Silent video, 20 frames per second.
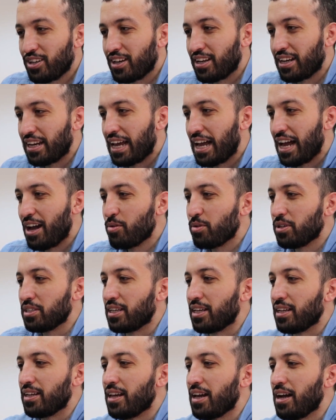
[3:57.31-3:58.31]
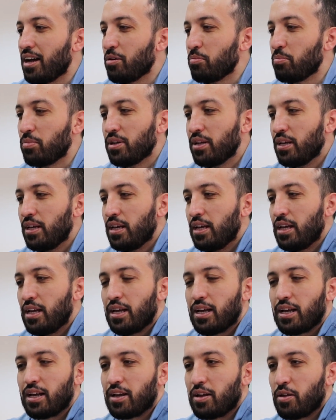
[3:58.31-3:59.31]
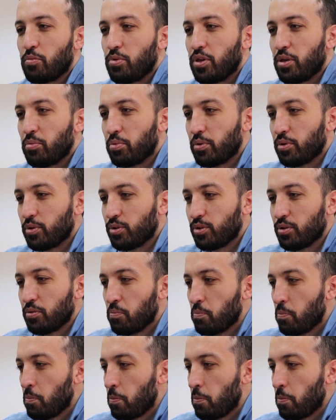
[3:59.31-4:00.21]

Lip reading: and how it can help people